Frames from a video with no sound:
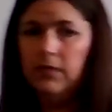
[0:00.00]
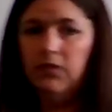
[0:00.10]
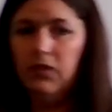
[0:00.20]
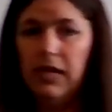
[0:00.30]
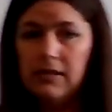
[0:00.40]
If
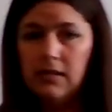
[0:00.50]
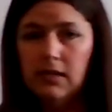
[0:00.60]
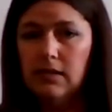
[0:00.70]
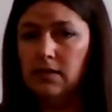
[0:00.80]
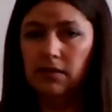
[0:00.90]
velocity
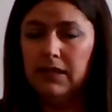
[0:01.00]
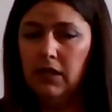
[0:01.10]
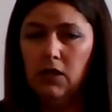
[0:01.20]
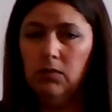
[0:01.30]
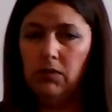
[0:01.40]
is
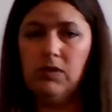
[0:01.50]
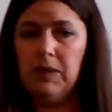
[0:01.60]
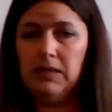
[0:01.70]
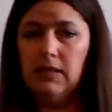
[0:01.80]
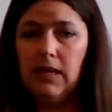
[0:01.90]
linear with
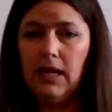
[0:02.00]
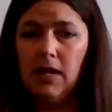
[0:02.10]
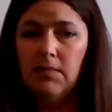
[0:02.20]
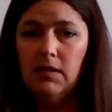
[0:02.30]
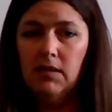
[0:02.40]
respect to
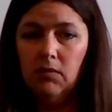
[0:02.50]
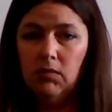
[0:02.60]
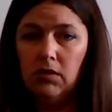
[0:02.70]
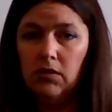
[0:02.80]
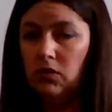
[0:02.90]
time, and
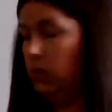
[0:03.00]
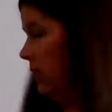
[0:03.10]
we're doing